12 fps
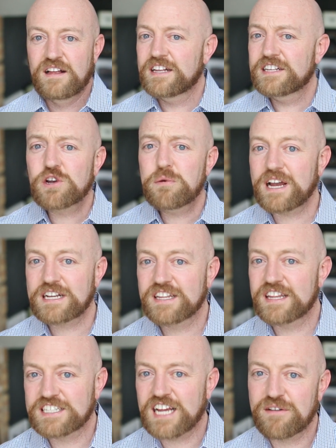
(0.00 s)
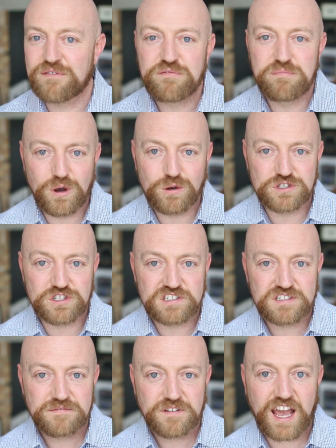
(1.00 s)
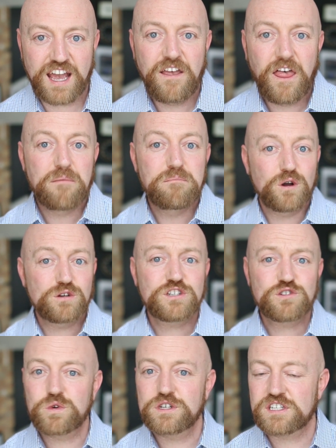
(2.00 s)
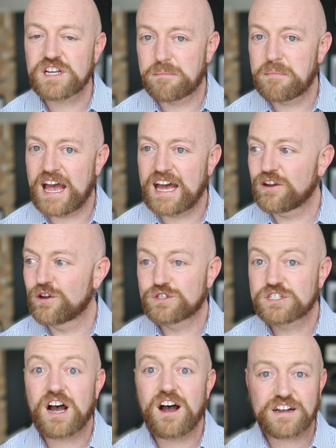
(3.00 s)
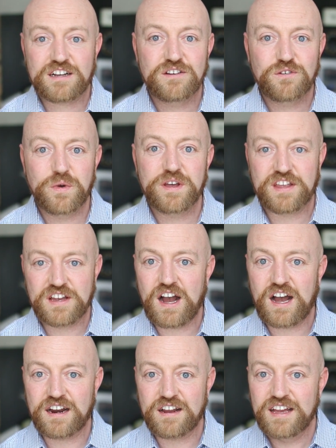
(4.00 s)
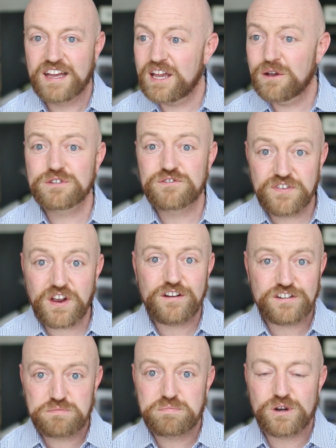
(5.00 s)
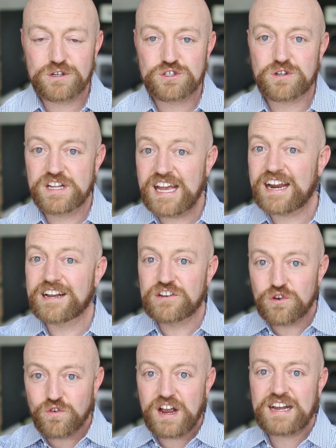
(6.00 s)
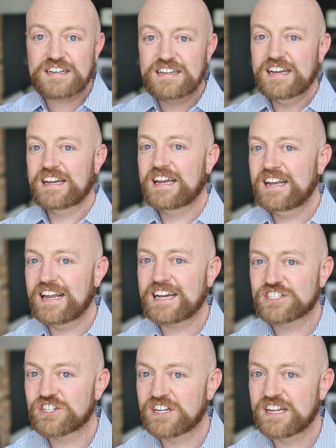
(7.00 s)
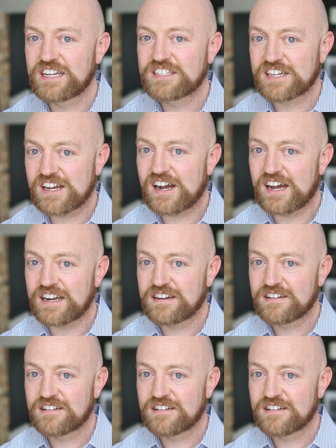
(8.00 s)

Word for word: Let's go back to the time of Moses. Okay, Moses was a man who talked with God. He was very spiritual. He had a direct connection to God.